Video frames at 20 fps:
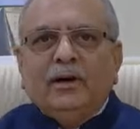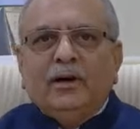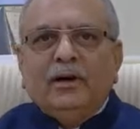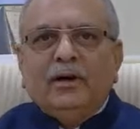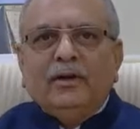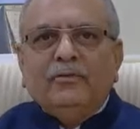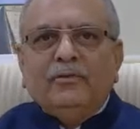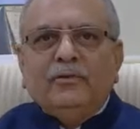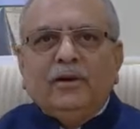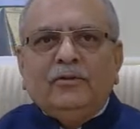
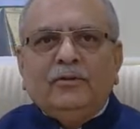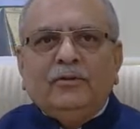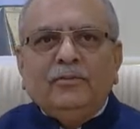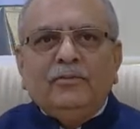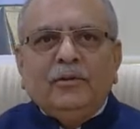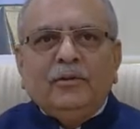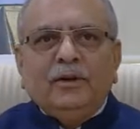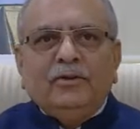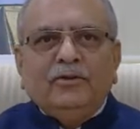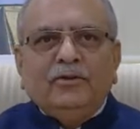if I
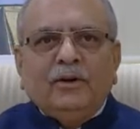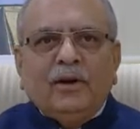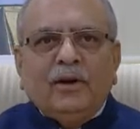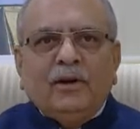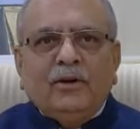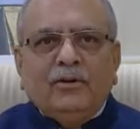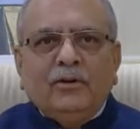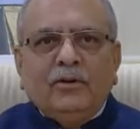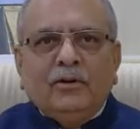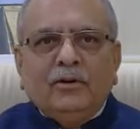simply start
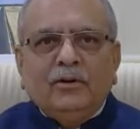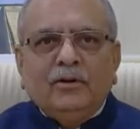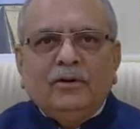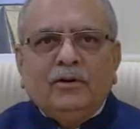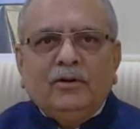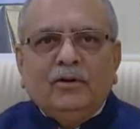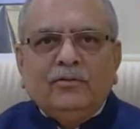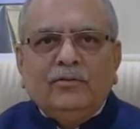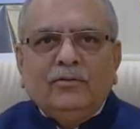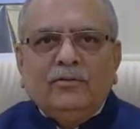talking
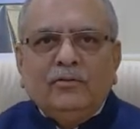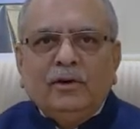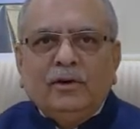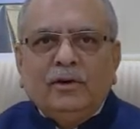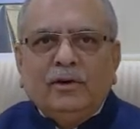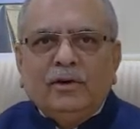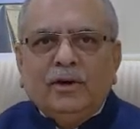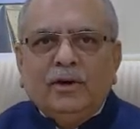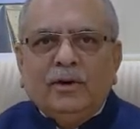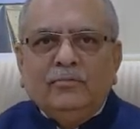of
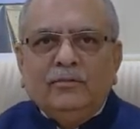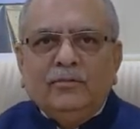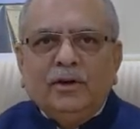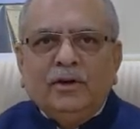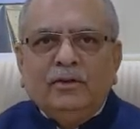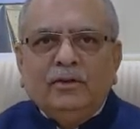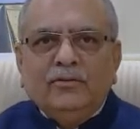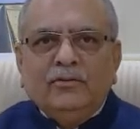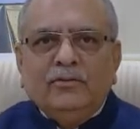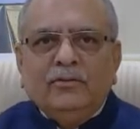
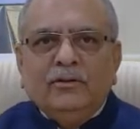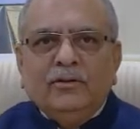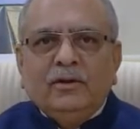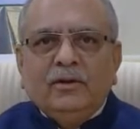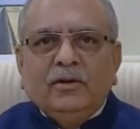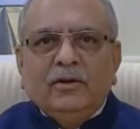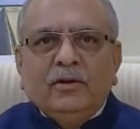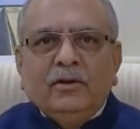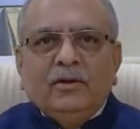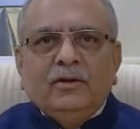numbers,
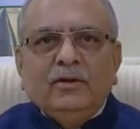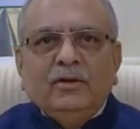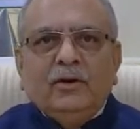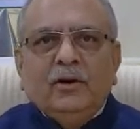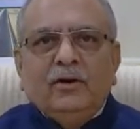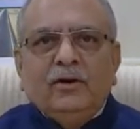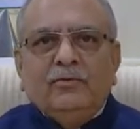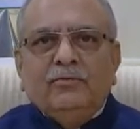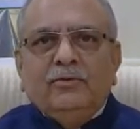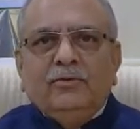
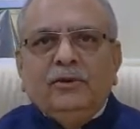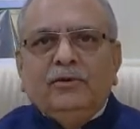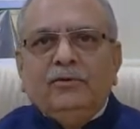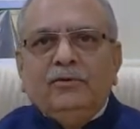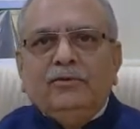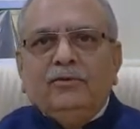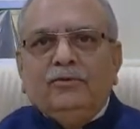we used to